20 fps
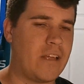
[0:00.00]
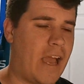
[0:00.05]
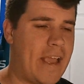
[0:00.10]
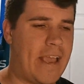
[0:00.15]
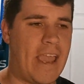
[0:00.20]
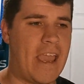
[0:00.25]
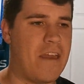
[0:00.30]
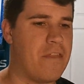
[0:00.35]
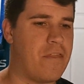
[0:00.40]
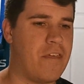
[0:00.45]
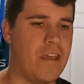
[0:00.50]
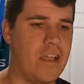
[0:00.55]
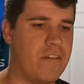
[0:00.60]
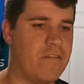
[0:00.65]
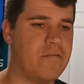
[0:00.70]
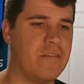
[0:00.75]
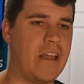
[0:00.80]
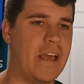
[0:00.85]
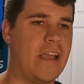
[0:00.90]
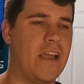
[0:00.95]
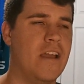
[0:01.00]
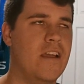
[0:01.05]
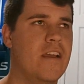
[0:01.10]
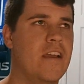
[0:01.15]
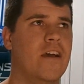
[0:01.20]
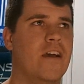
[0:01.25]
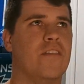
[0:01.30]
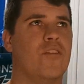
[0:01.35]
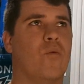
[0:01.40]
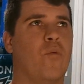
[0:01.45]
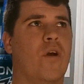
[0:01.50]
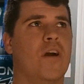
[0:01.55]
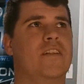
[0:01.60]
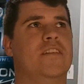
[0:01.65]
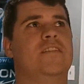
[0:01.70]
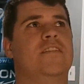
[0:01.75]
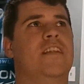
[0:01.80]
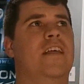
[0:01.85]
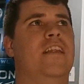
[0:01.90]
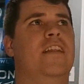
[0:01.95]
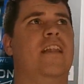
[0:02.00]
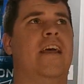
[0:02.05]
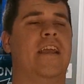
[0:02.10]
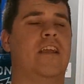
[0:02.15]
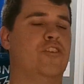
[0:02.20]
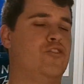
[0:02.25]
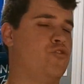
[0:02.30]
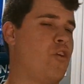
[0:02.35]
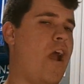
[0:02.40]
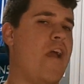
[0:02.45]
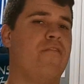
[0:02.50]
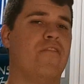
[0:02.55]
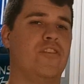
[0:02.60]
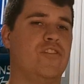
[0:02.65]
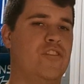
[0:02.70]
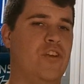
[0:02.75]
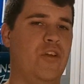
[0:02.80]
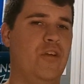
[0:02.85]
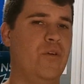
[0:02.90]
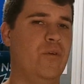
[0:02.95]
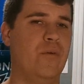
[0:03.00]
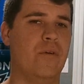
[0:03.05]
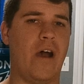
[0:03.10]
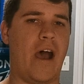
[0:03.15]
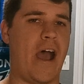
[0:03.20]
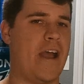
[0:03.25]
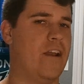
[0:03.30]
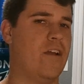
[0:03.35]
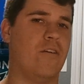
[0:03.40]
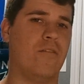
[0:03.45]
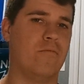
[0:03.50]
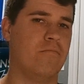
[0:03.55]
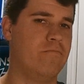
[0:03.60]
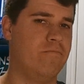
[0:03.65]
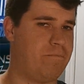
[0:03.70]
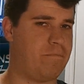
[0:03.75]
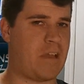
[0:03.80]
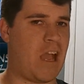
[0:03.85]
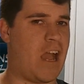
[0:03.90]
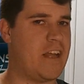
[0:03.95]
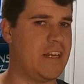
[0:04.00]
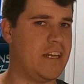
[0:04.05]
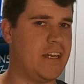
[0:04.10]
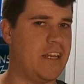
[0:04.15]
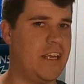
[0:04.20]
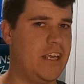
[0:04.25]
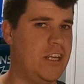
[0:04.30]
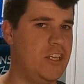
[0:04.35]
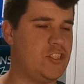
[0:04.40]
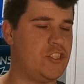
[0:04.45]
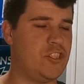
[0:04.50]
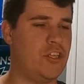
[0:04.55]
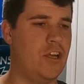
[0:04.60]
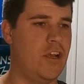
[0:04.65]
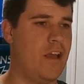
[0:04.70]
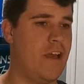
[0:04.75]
I can't think of the ones that Driver 2, I know, kind of niche.